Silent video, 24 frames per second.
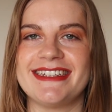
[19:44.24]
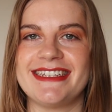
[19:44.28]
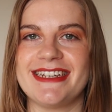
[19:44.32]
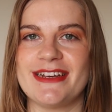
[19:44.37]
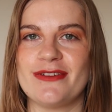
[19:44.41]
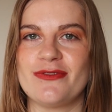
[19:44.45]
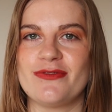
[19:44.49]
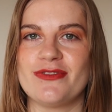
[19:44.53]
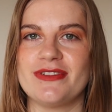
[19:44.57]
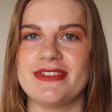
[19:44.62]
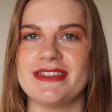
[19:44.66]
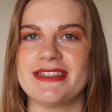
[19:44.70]
the
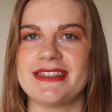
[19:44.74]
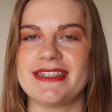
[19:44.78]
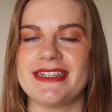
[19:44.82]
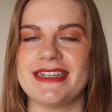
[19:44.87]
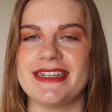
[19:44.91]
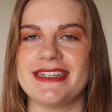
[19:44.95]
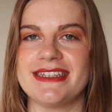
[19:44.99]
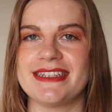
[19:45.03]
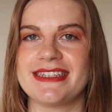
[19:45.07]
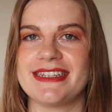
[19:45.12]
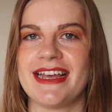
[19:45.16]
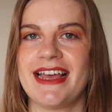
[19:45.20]

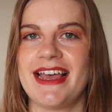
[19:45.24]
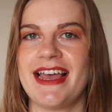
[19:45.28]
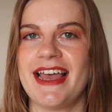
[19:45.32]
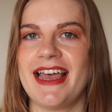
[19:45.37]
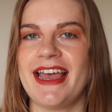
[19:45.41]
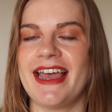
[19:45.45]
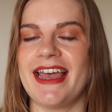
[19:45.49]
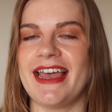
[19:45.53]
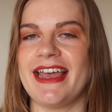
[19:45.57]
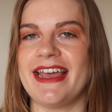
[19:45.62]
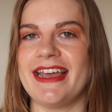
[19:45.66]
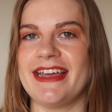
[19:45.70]
differences
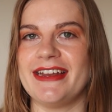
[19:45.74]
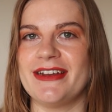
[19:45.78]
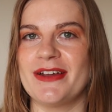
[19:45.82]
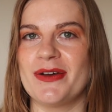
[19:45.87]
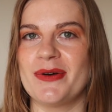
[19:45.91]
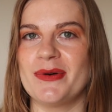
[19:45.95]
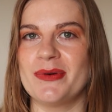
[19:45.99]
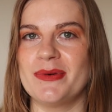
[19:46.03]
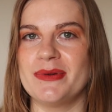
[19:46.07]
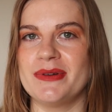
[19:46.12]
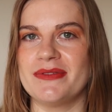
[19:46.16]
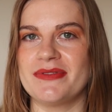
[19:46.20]
in
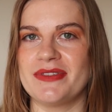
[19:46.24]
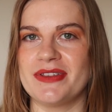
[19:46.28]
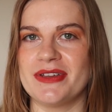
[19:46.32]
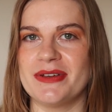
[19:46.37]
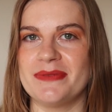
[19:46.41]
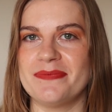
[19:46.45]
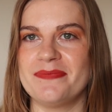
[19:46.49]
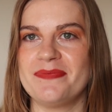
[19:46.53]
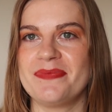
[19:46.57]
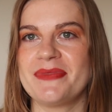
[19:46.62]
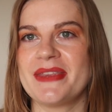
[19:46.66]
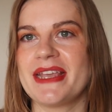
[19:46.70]
all of
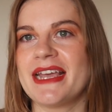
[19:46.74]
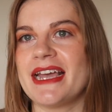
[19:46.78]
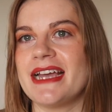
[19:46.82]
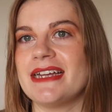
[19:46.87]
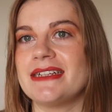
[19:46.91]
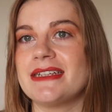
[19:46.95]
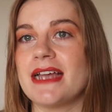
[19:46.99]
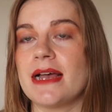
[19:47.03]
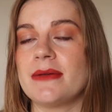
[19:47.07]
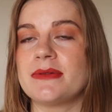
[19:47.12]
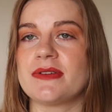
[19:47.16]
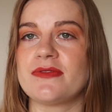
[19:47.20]
them. In
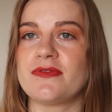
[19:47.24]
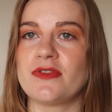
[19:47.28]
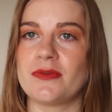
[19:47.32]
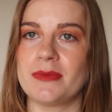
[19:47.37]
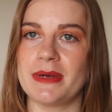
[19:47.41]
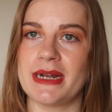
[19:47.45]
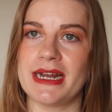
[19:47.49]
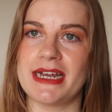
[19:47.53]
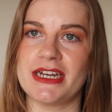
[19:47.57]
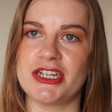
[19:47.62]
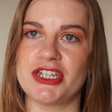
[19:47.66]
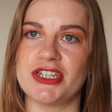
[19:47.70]
terms of
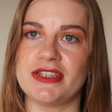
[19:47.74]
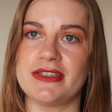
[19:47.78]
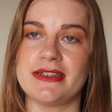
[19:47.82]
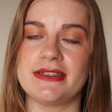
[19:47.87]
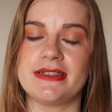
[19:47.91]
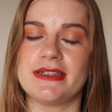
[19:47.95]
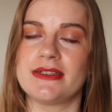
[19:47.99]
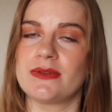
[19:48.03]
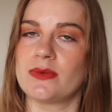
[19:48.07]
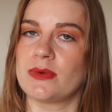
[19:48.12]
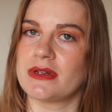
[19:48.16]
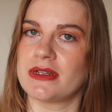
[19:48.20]
formulation,
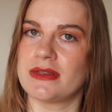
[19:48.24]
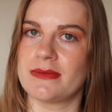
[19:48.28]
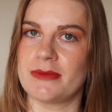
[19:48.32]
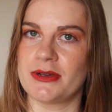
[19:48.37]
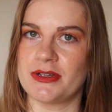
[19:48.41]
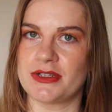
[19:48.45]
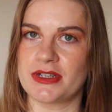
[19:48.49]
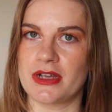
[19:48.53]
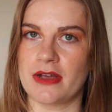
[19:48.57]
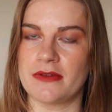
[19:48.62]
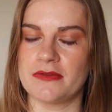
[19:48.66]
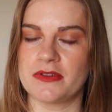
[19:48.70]
this is one of the
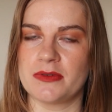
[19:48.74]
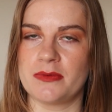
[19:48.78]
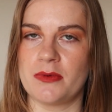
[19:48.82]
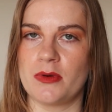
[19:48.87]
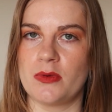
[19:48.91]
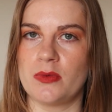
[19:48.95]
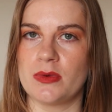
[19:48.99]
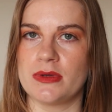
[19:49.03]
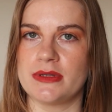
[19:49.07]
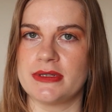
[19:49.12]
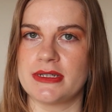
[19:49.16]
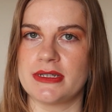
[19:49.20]
most
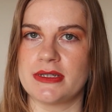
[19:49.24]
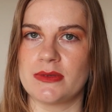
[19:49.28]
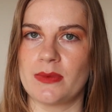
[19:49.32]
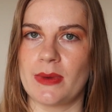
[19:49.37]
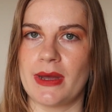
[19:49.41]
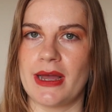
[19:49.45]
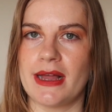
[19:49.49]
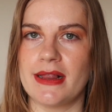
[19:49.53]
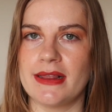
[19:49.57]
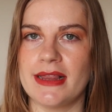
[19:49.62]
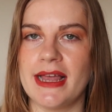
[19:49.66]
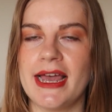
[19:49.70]
comfortable ones as
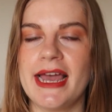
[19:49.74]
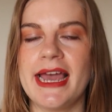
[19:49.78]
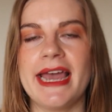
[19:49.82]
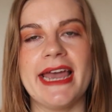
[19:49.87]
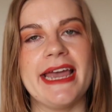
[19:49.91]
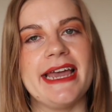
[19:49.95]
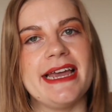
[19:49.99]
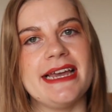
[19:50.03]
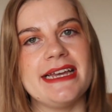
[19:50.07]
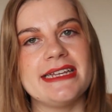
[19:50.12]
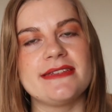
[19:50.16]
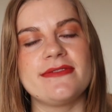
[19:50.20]
well.
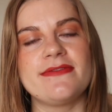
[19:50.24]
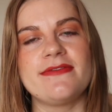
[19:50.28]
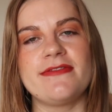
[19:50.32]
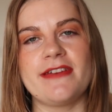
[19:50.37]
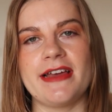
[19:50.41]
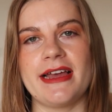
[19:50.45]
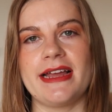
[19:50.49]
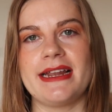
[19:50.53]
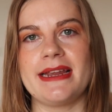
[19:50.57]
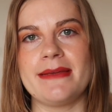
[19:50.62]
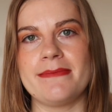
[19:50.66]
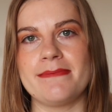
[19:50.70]
It is
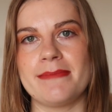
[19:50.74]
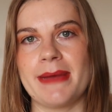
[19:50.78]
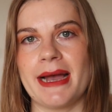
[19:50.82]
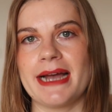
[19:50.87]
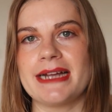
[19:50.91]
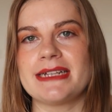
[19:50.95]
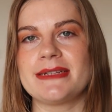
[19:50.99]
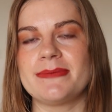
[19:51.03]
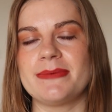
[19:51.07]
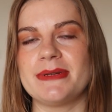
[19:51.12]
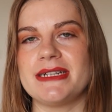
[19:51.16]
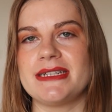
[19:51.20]
fairly
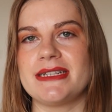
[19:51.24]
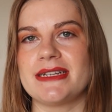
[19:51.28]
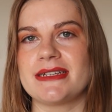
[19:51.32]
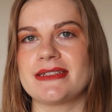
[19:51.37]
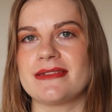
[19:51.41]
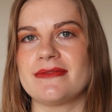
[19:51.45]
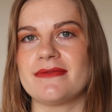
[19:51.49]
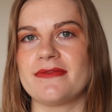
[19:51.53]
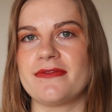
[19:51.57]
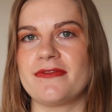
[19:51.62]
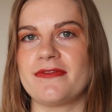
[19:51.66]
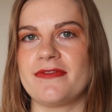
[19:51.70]
matte, but it
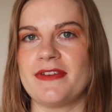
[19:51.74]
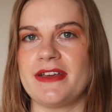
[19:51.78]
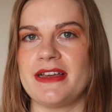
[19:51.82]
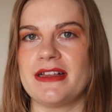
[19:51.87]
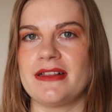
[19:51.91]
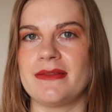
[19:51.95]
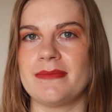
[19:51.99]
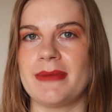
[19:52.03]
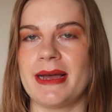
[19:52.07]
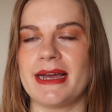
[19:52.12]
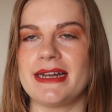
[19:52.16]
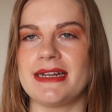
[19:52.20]
doesn't
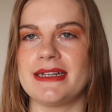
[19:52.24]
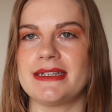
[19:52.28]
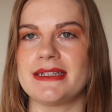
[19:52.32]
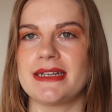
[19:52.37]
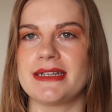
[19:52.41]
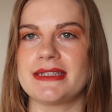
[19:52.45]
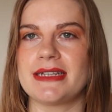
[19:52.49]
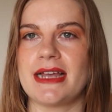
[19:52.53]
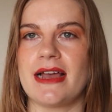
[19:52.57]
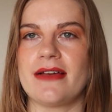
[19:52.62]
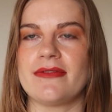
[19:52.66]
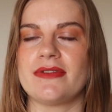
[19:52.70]
feel matte. It
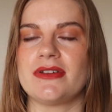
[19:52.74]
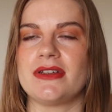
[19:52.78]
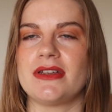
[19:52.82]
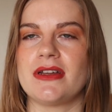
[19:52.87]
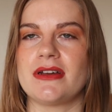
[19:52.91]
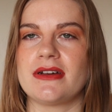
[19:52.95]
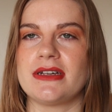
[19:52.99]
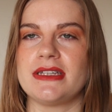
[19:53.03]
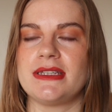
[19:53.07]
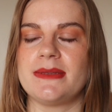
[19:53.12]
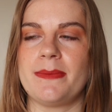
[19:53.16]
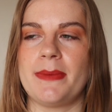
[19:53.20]
does have a
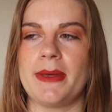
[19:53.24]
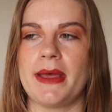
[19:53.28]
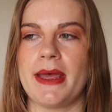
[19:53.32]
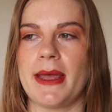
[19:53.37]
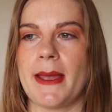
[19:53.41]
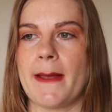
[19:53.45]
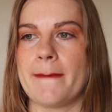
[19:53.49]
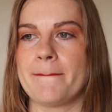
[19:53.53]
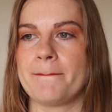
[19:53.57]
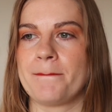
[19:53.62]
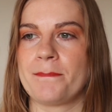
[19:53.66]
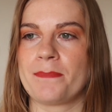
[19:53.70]
nice
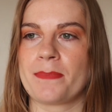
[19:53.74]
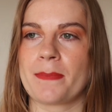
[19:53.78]
bit